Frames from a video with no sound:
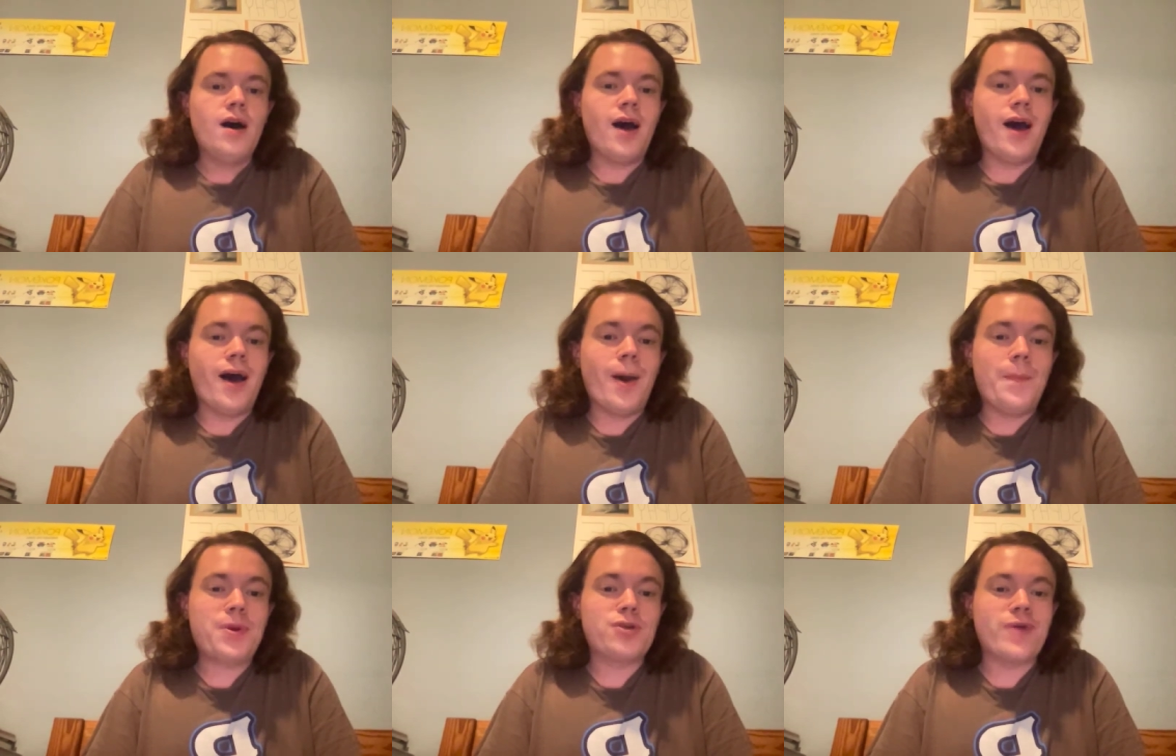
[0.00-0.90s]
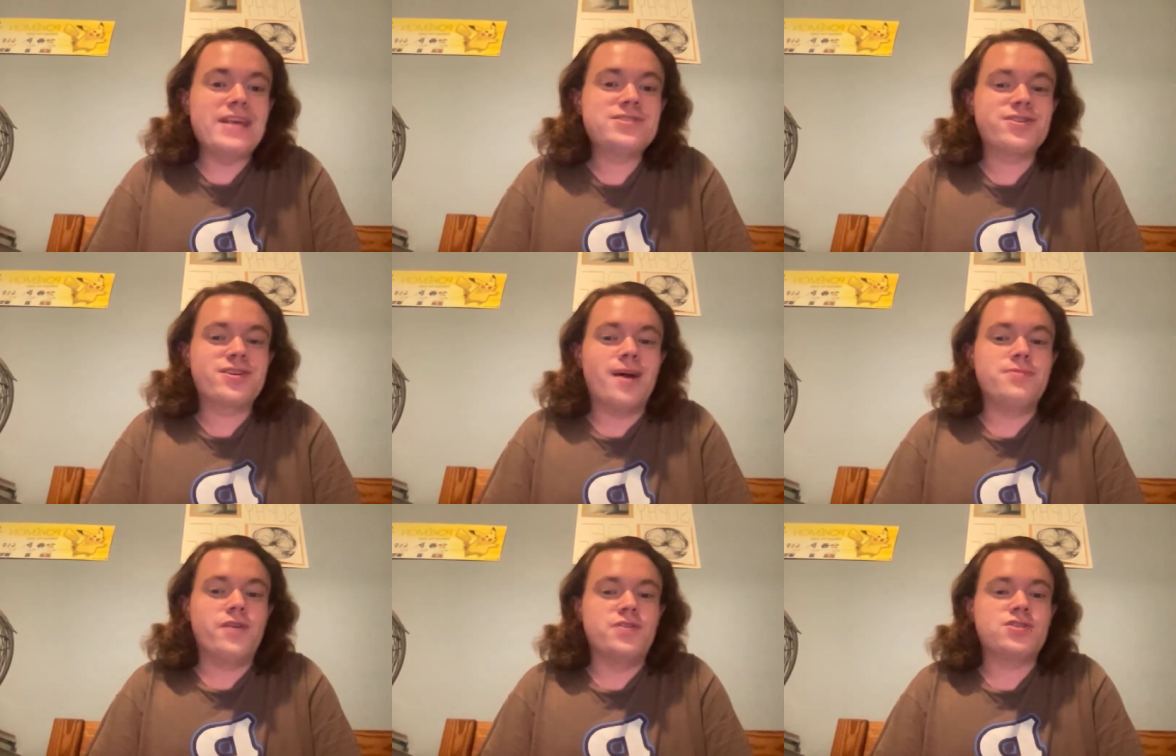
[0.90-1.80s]
But Eraser
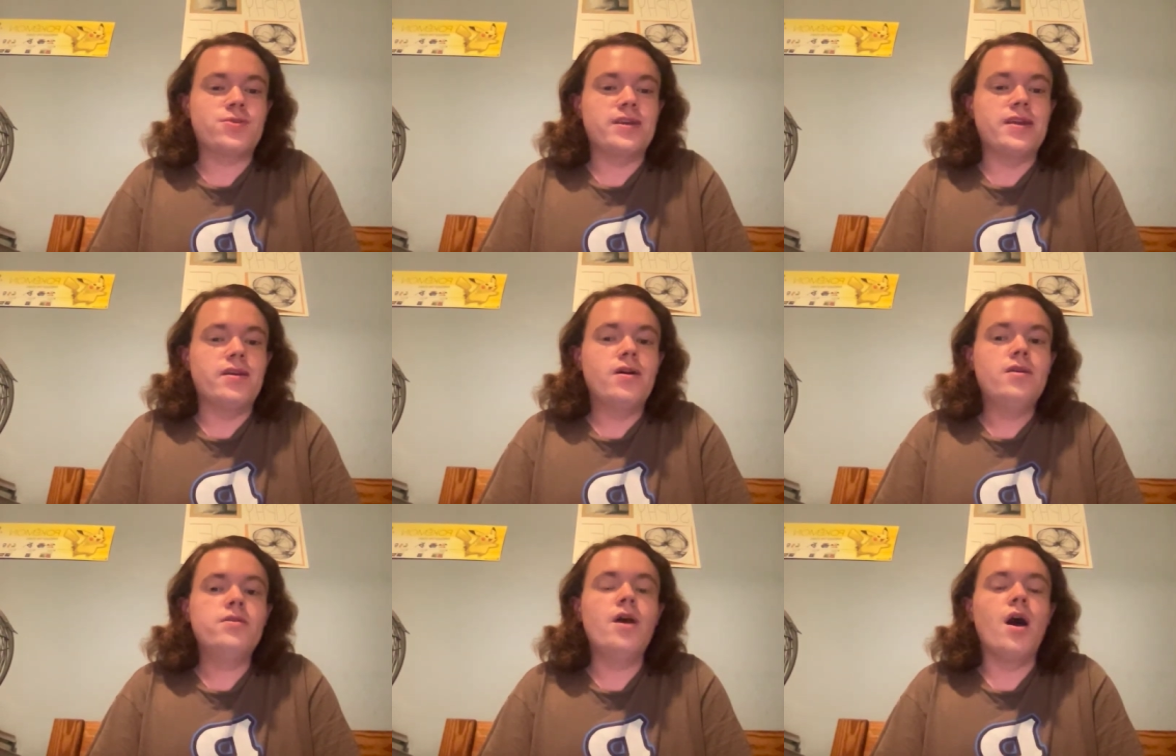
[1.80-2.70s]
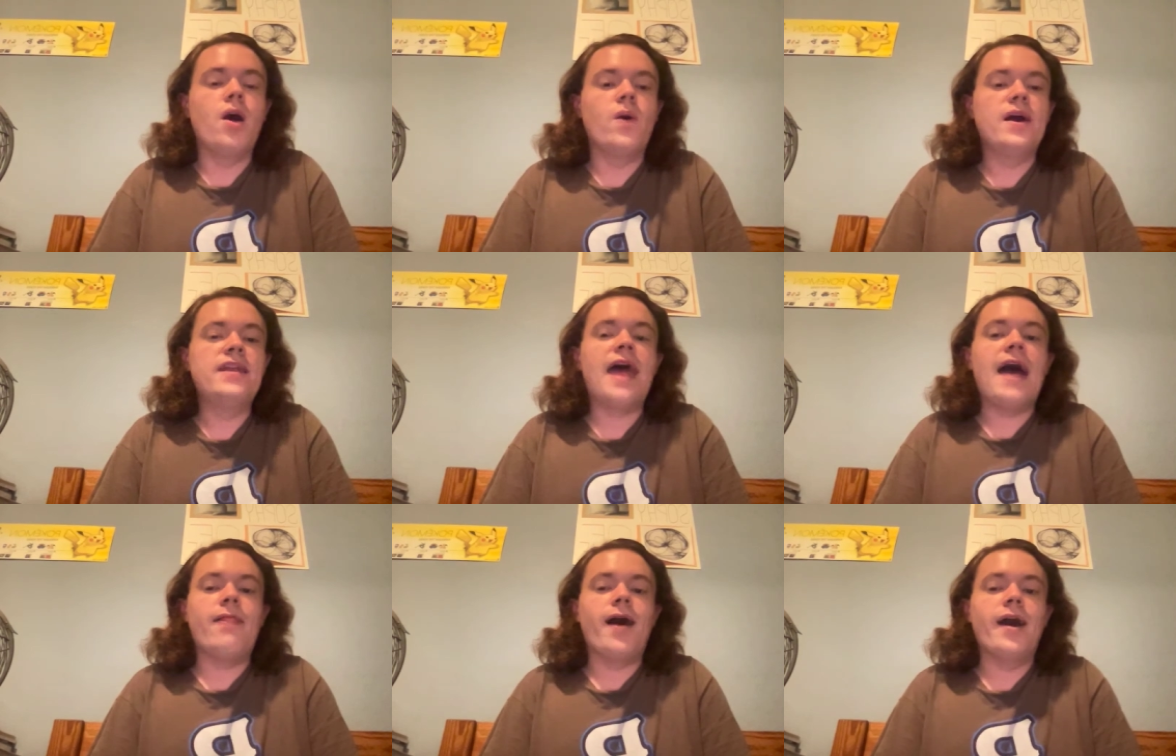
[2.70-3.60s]
comes on the screen. No, an
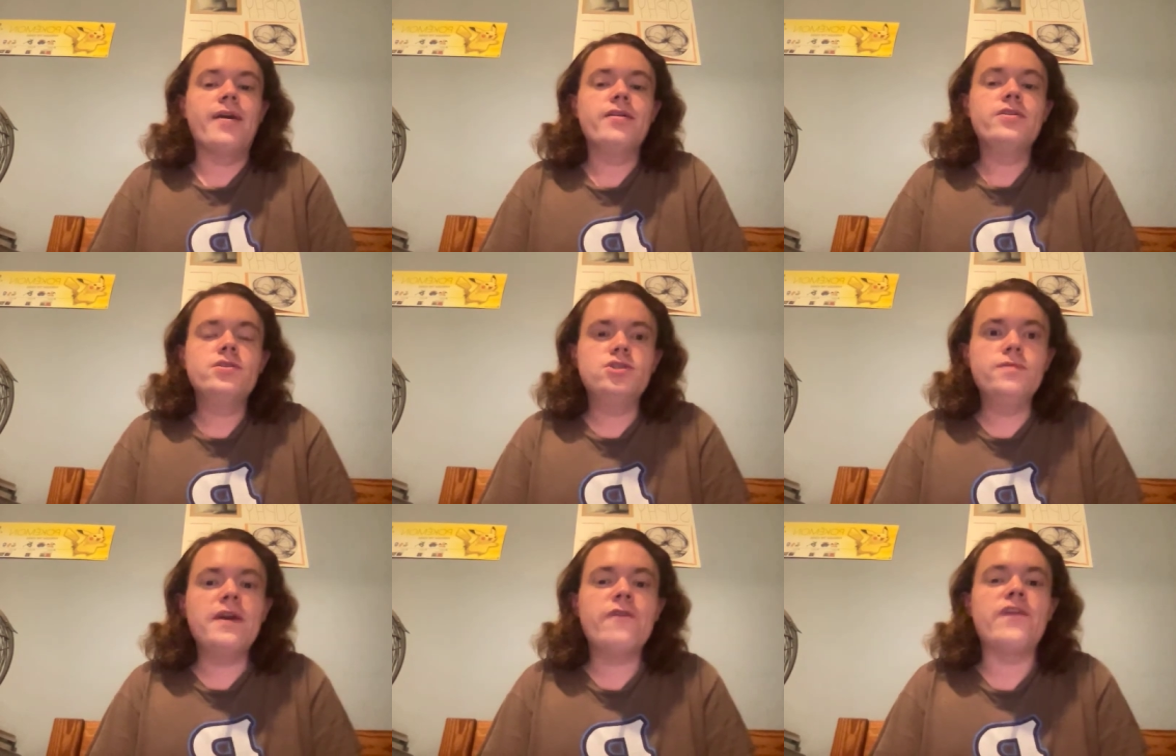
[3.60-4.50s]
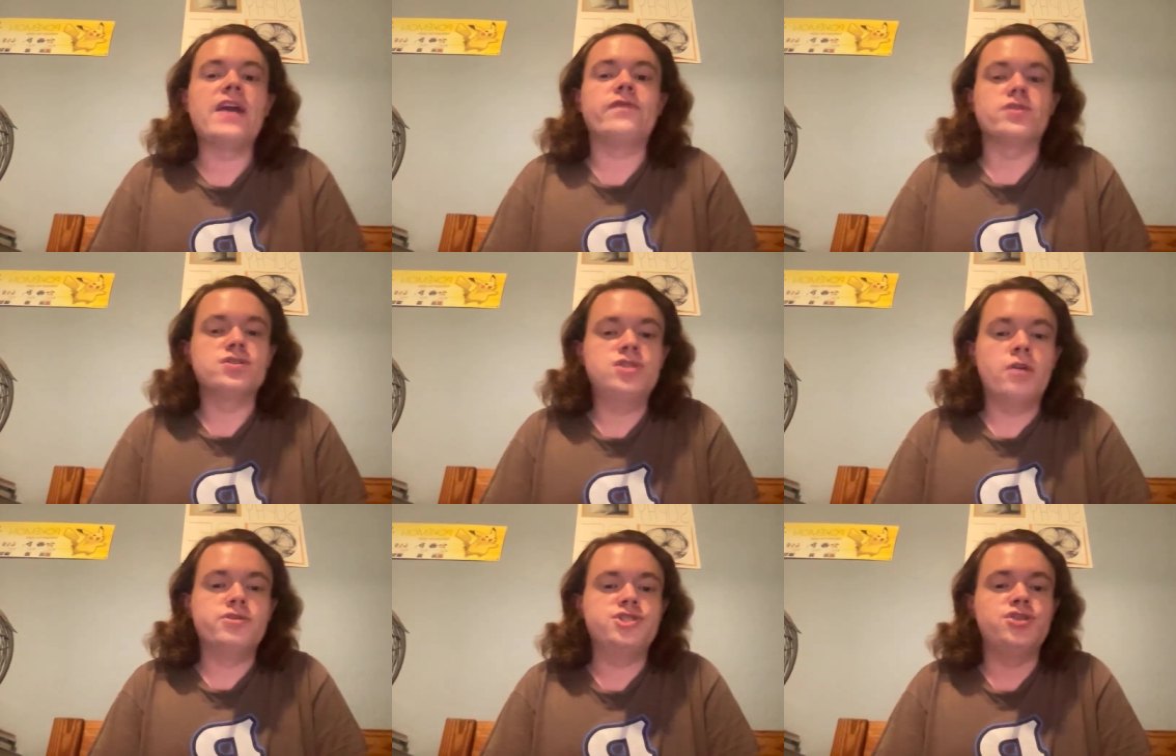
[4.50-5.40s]
ally. Do me a favor and
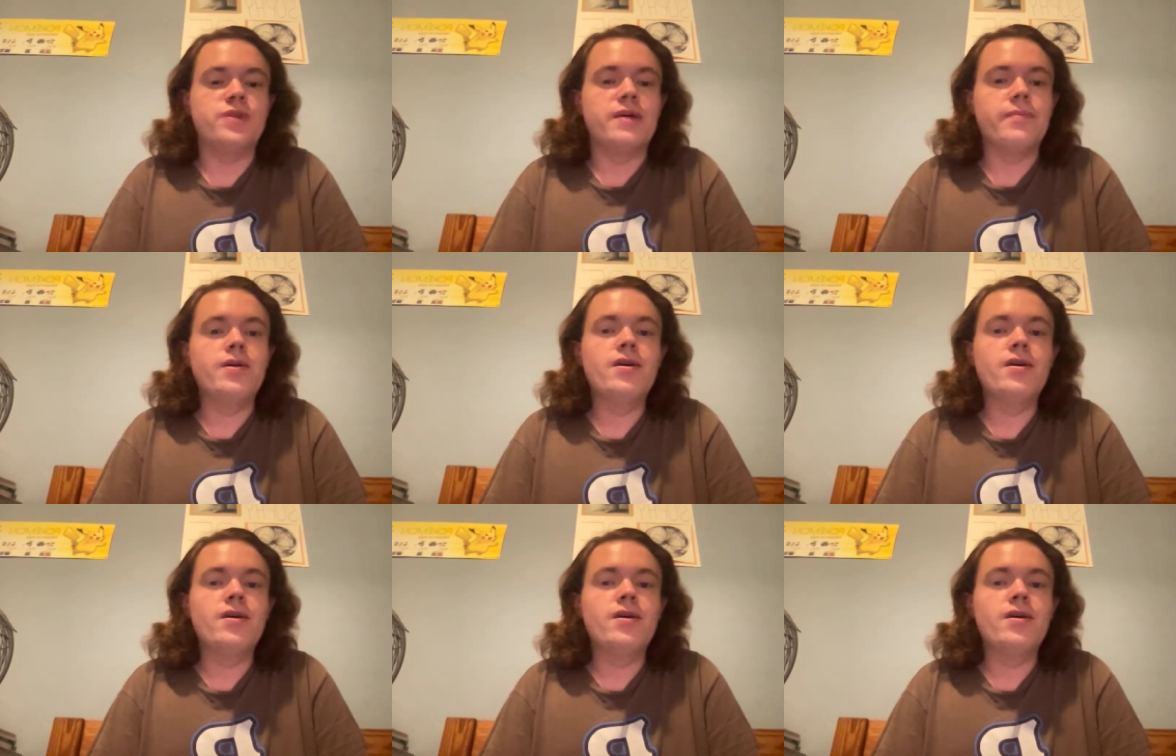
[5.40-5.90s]
don't shoot him.